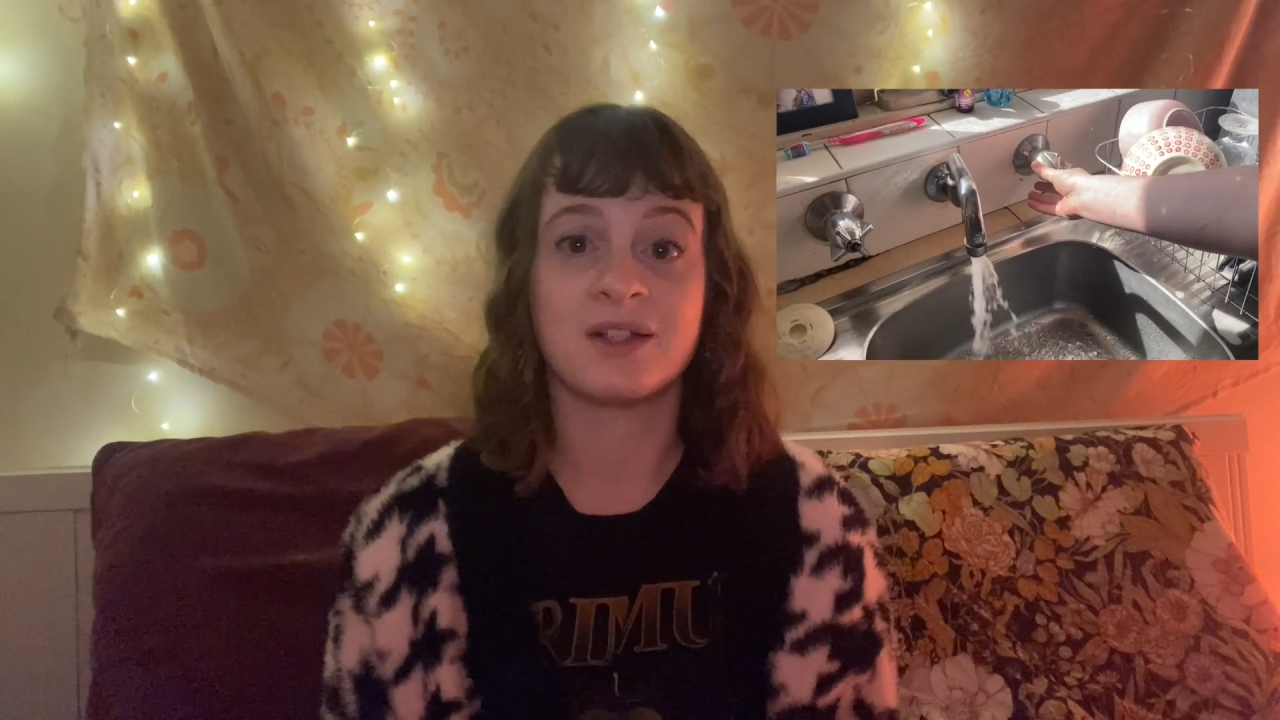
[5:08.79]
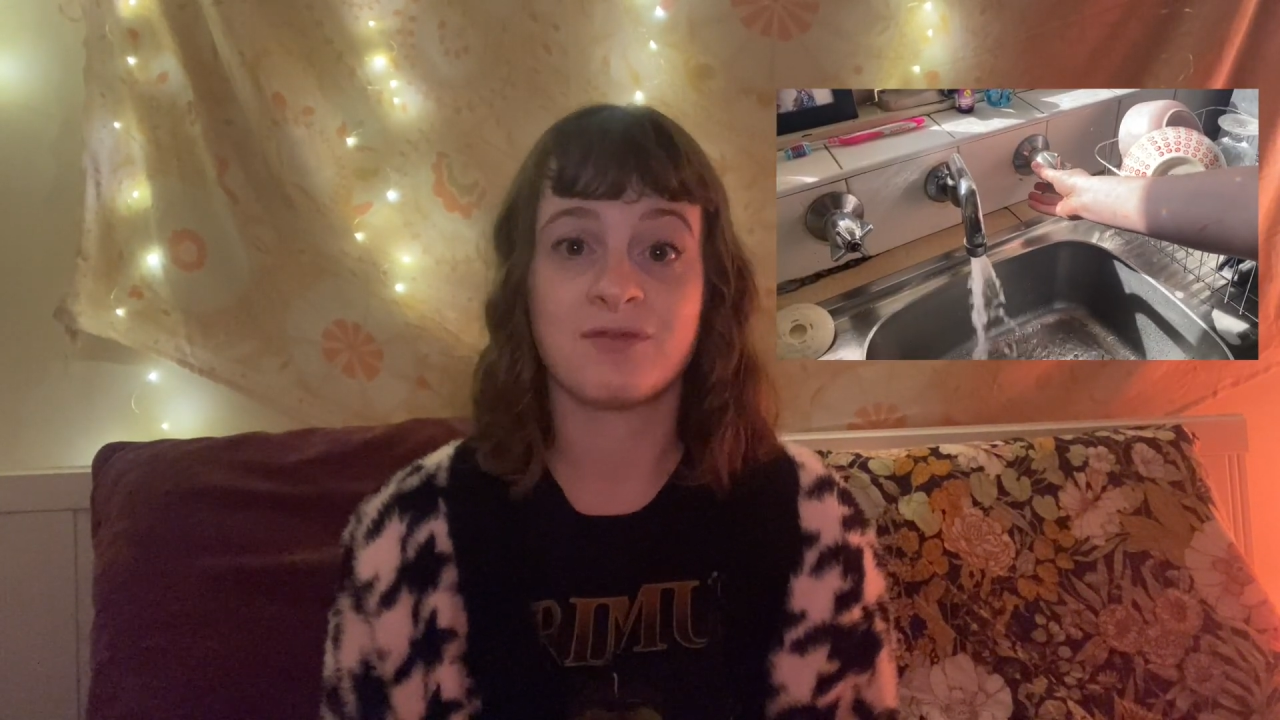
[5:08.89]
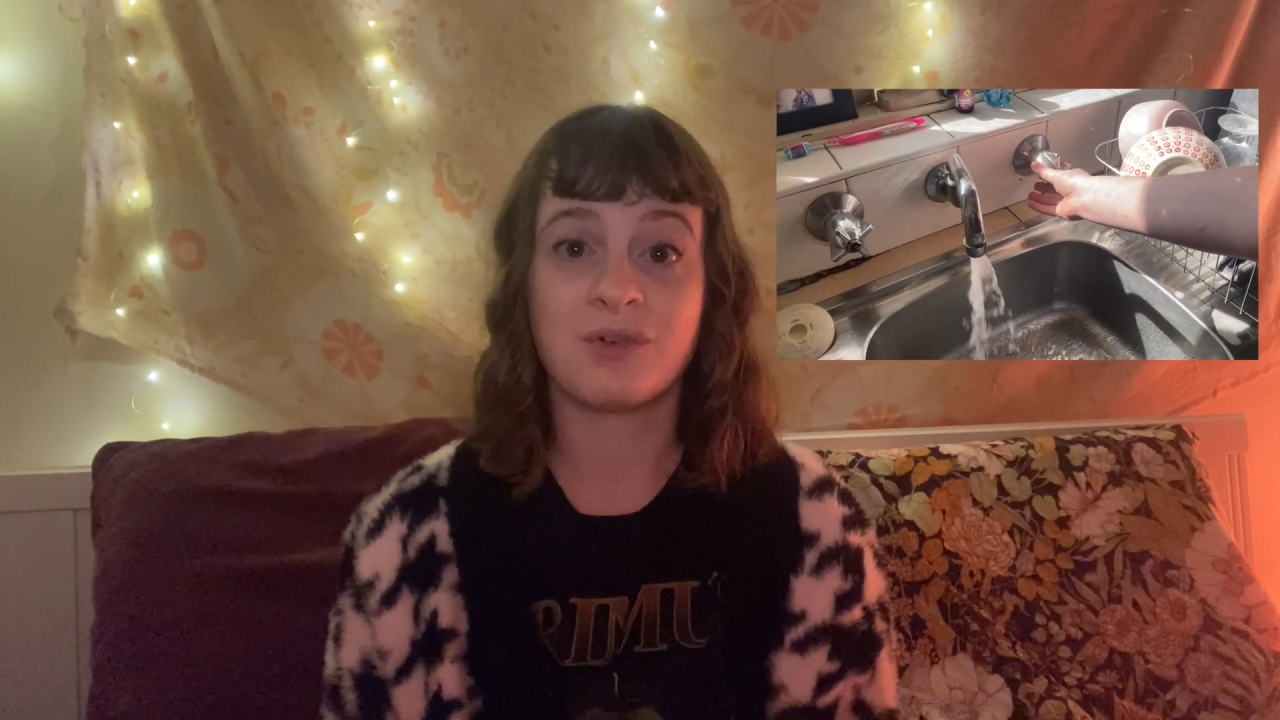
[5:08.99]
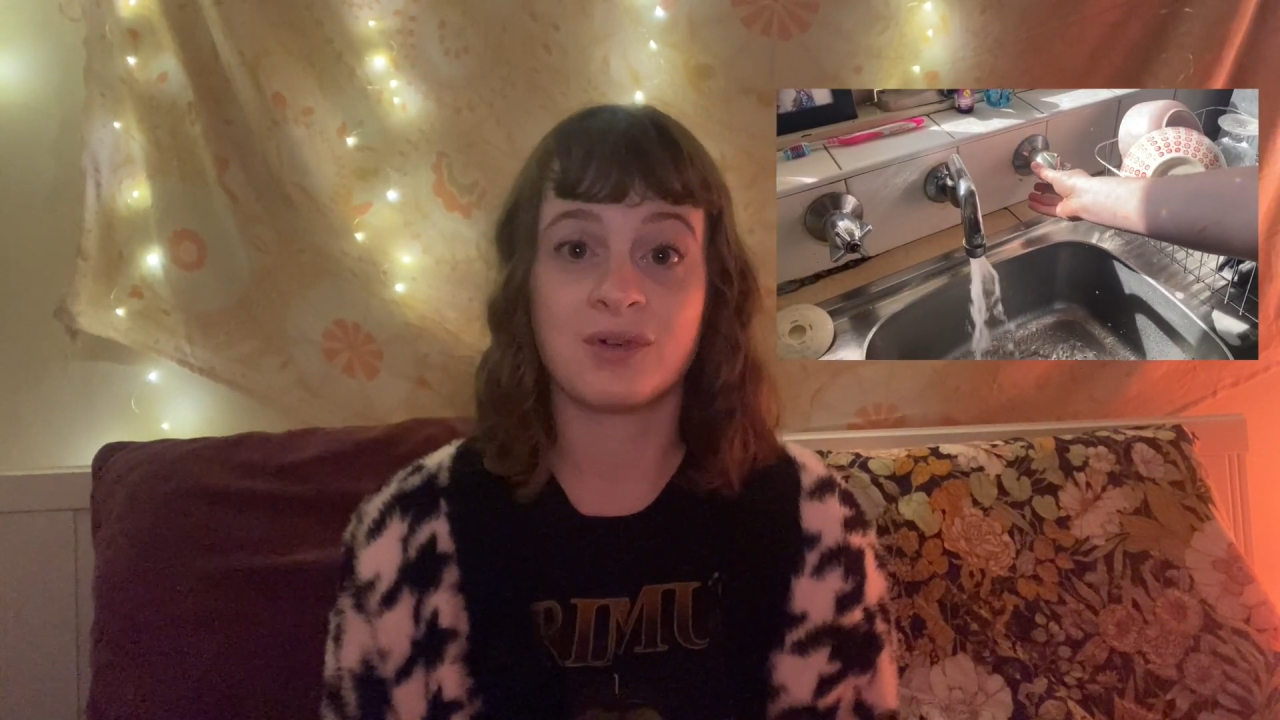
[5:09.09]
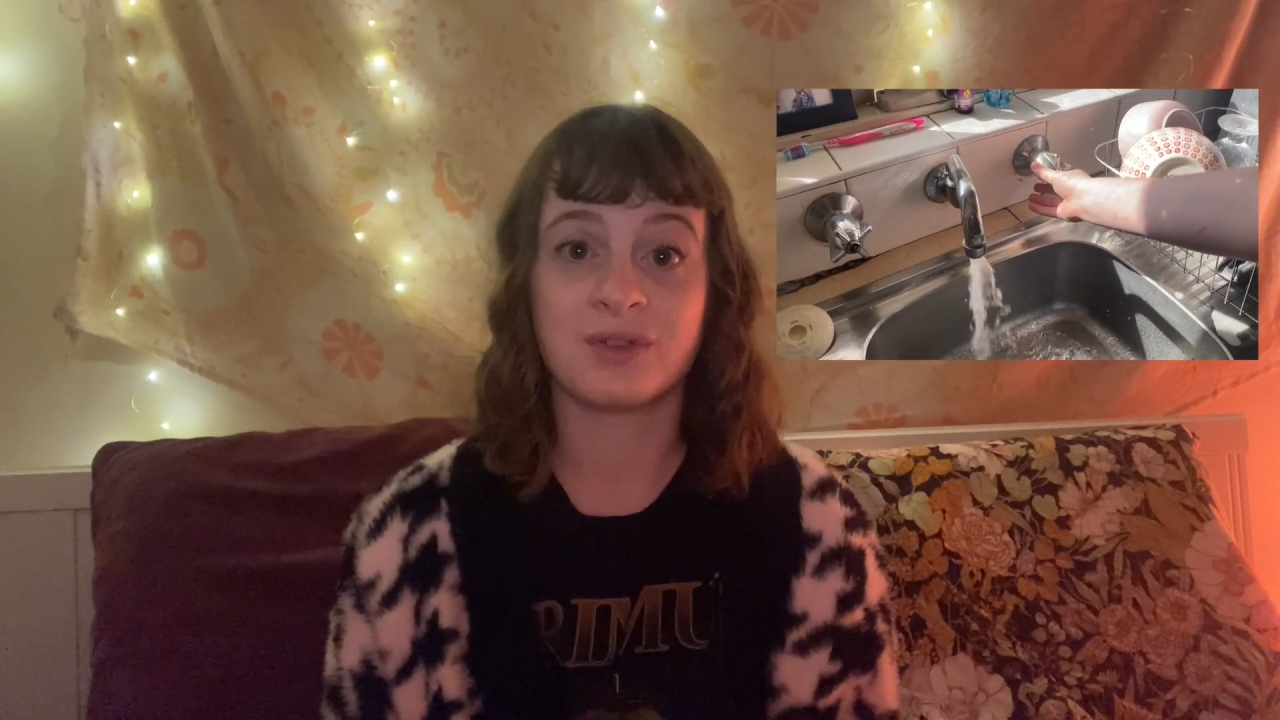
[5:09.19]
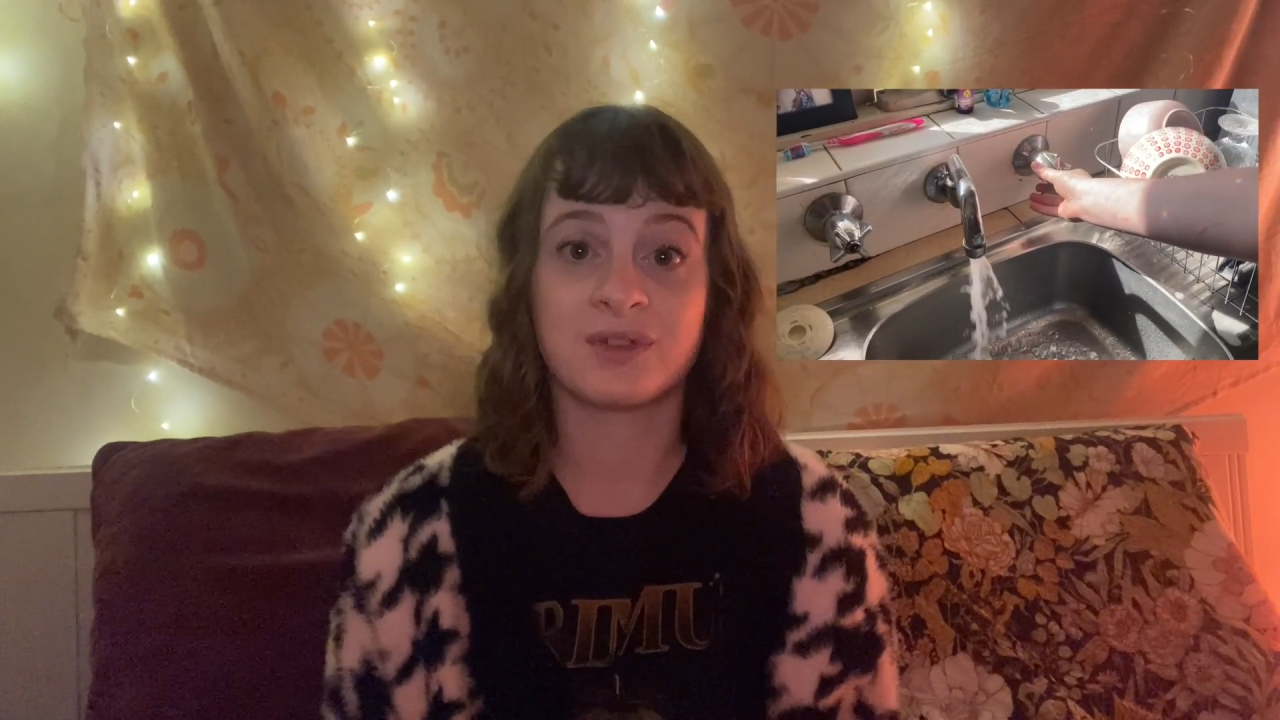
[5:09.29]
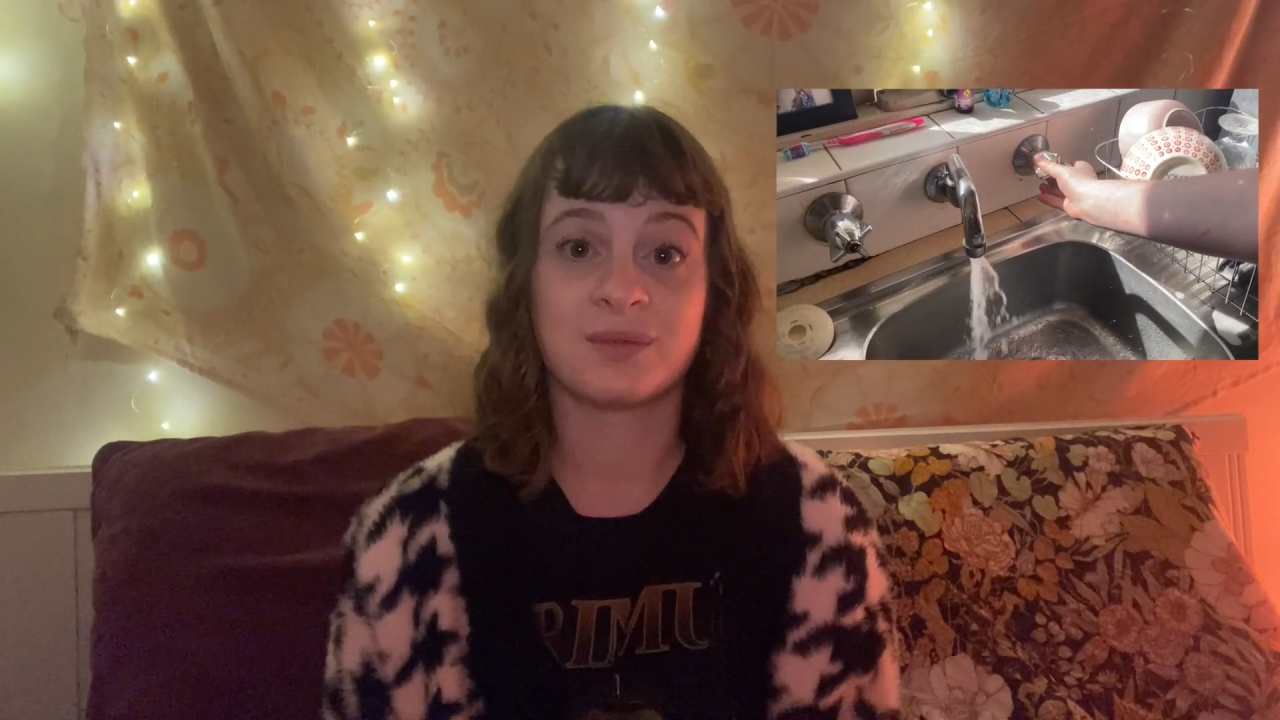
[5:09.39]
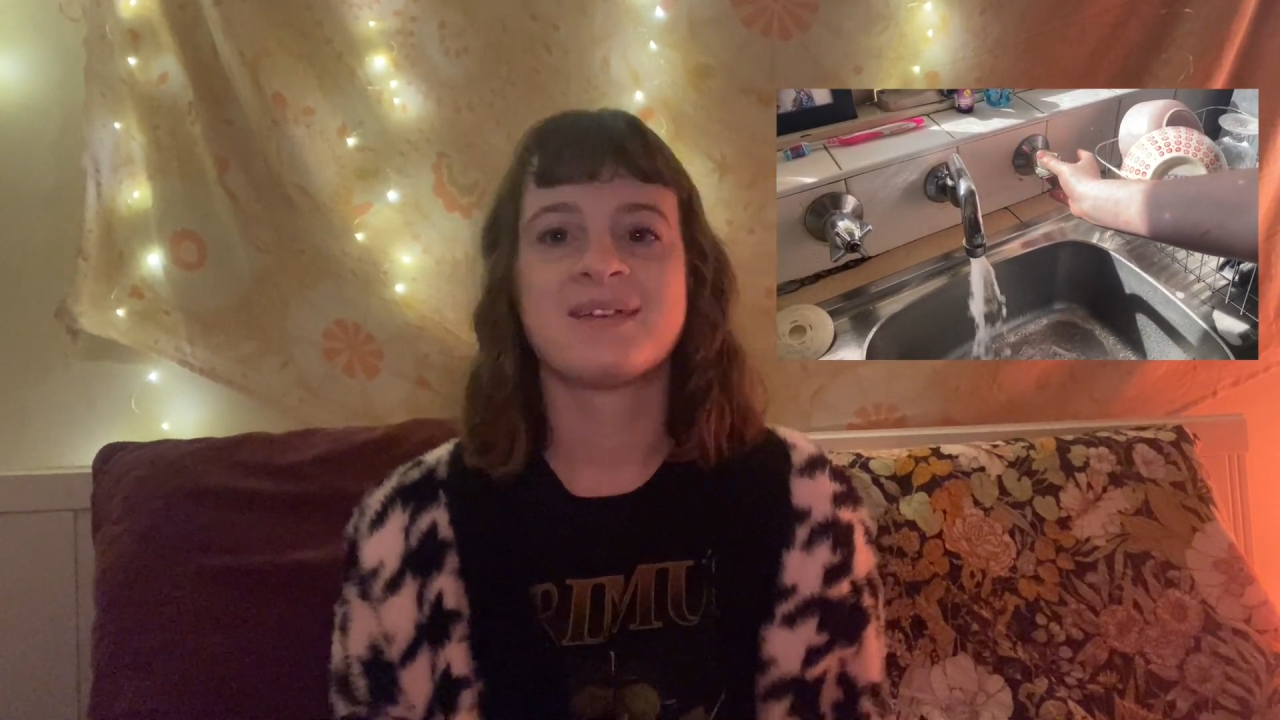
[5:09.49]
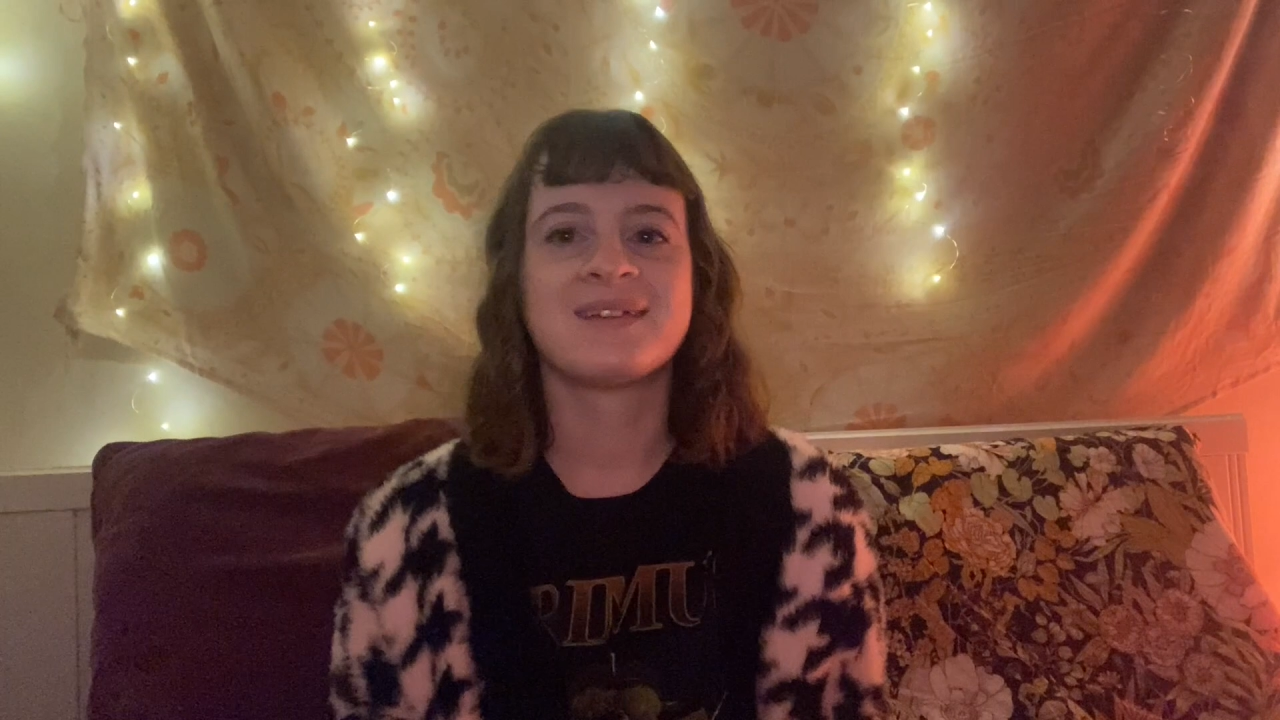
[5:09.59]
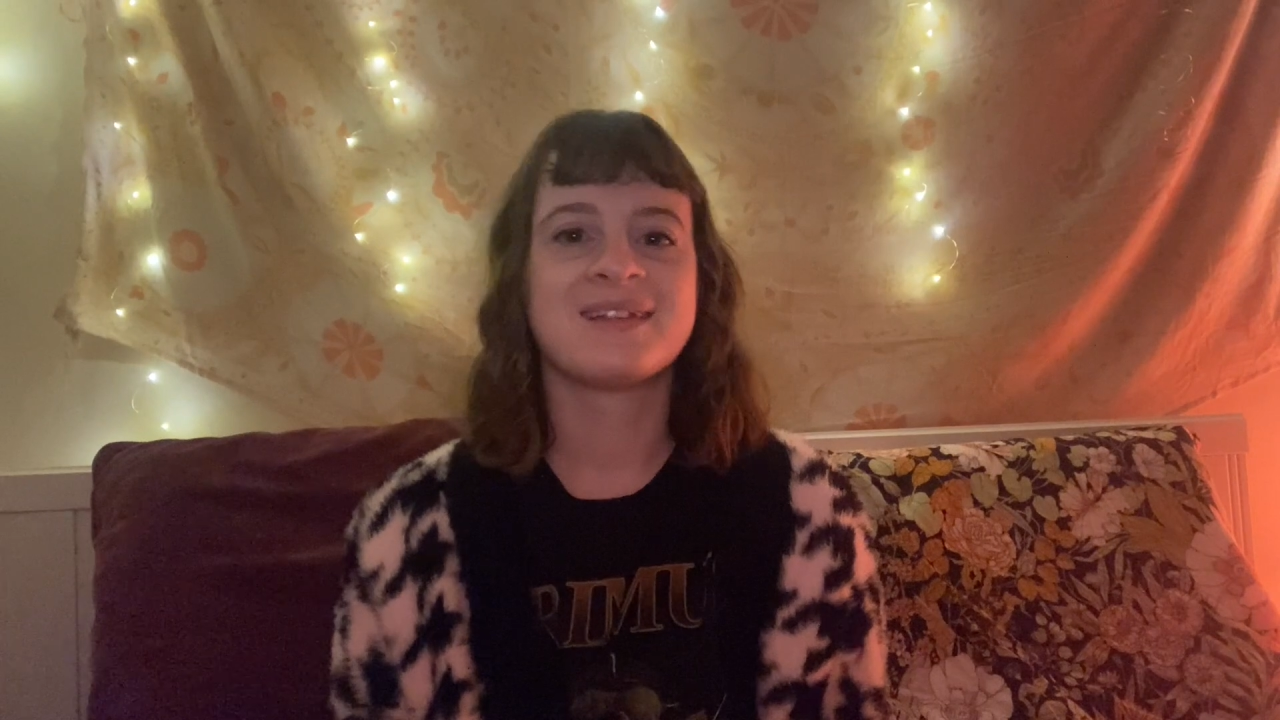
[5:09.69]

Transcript: force.